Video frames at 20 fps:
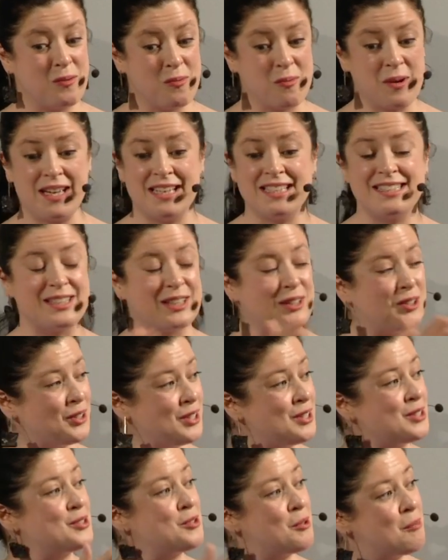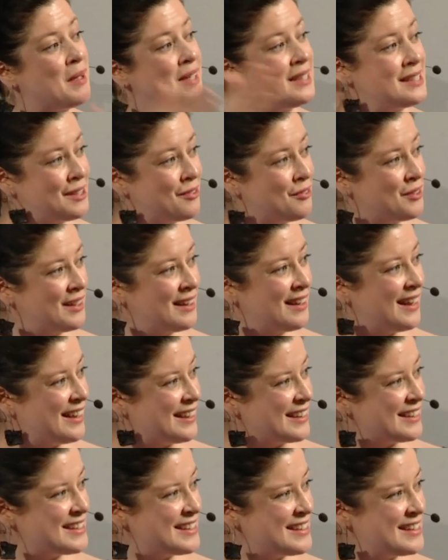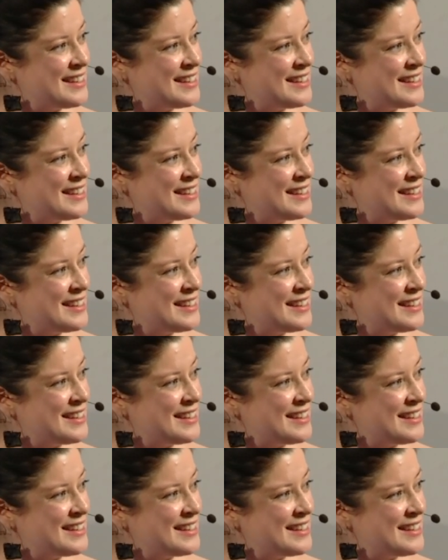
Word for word: way to look at so many different things.